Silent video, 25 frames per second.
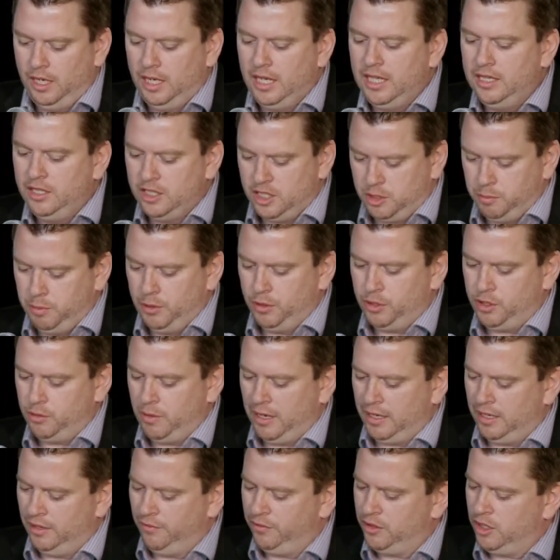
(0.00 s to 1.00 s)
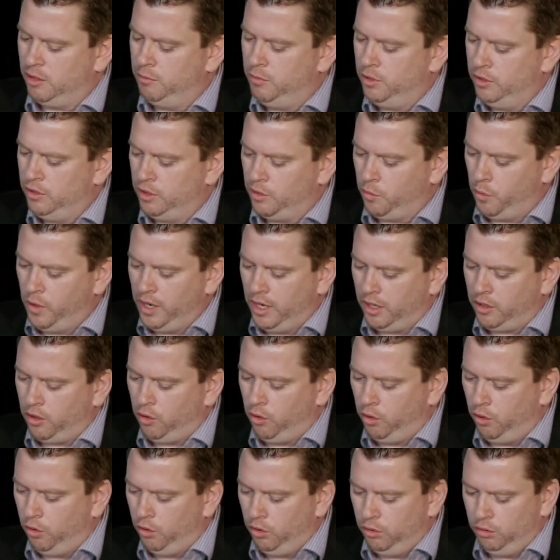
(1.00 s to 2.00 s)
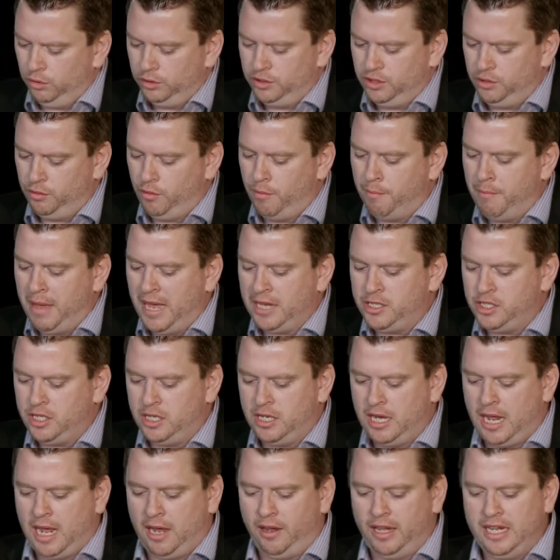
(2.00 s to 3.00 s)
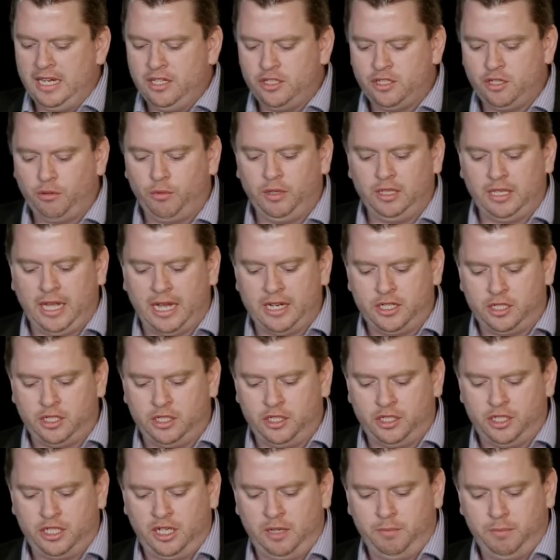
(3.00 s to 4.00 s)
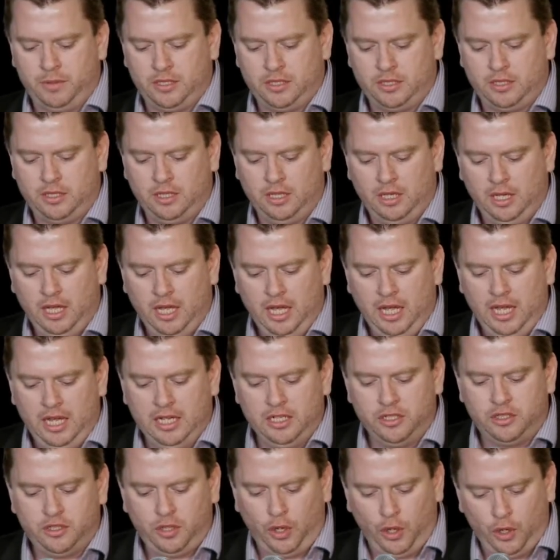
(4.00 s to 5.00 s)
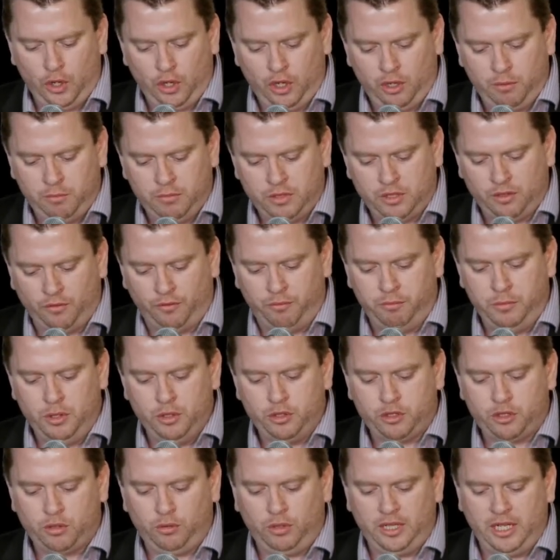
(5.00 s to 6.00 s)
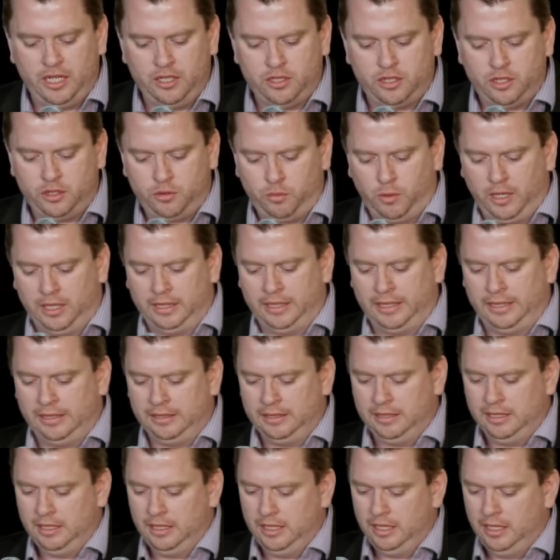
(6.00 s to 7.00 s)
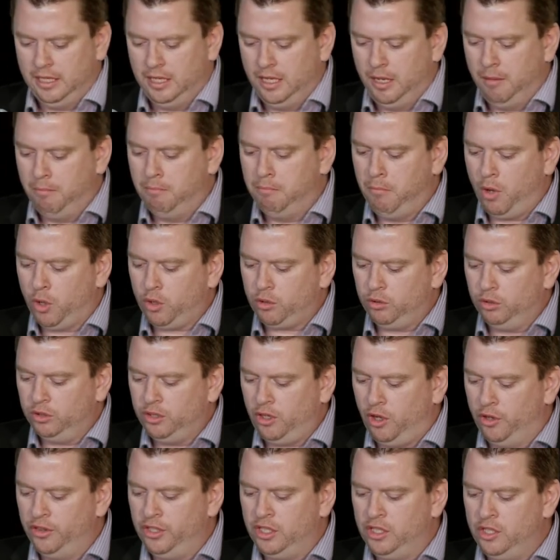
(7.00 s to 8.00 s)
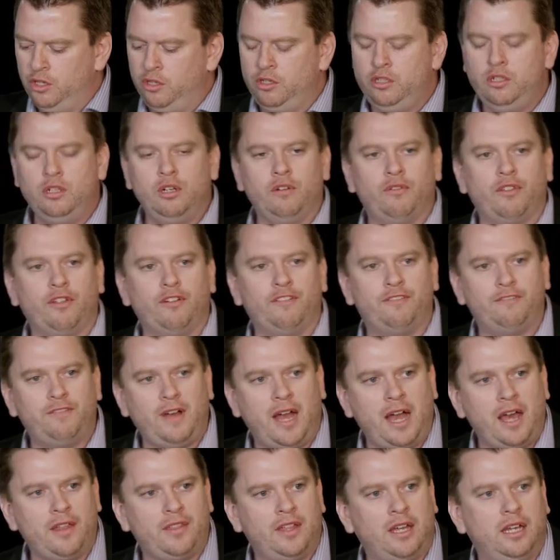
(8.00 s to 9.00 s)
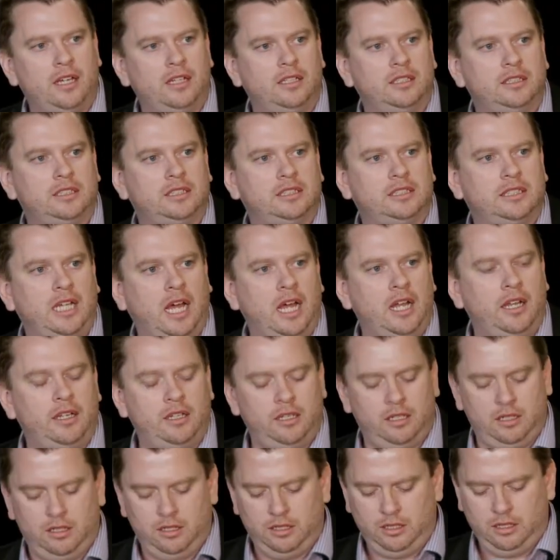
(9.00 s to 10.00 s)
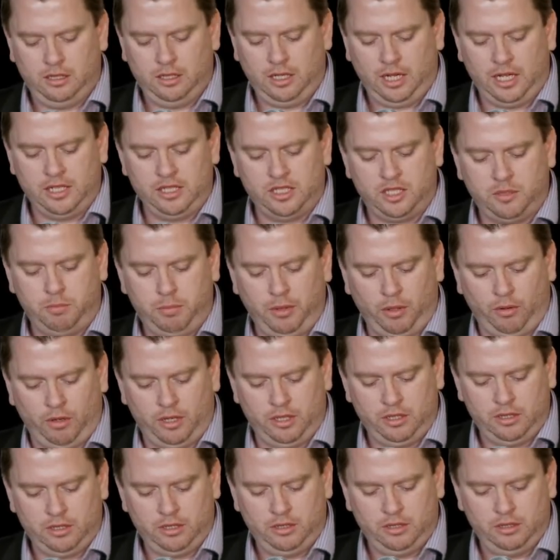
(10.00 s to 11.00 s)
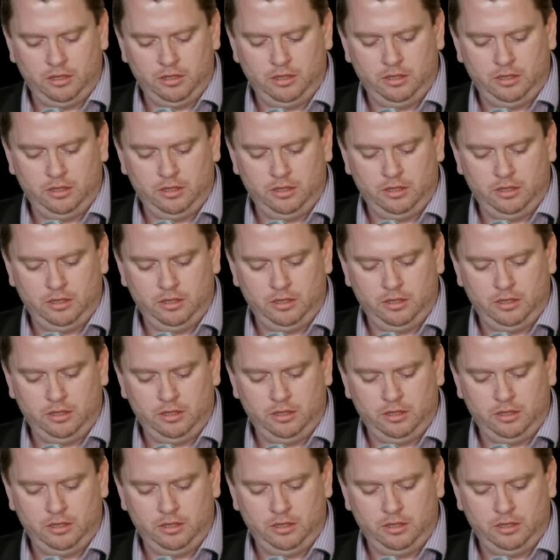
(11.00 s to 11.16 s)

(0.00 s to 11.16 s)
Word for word: in the spirituality of communion, we are called to imagine our interrelationships in terms of mutual interdwelling modelled on the union of the Father, Son, and Spirit.